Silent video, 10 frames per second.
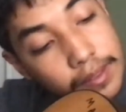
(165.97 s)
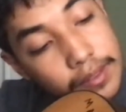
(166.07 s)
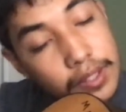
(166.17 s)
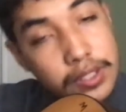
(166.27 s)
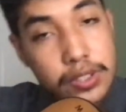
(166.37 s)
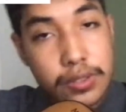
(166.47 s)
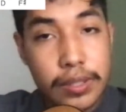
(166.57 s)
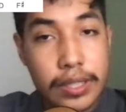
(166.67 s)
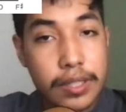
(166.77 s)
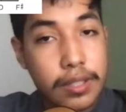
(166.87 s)
3rd
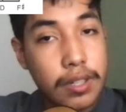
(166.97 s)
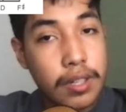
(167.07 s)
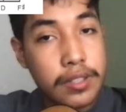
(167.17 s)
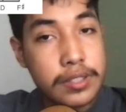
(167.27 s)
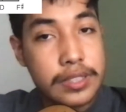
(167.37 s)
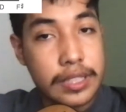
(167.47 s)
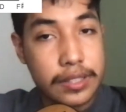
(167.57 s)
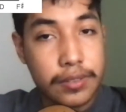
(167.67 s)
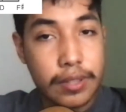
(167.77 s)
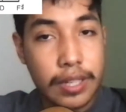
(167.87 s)
string on the
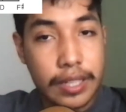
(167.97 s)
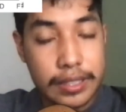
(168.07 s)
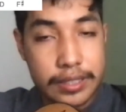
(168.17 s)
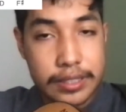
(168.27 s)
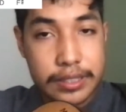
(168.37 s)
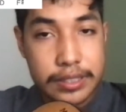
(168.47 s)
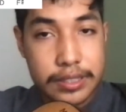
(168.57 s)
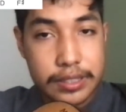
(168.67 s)
2nd fret like this,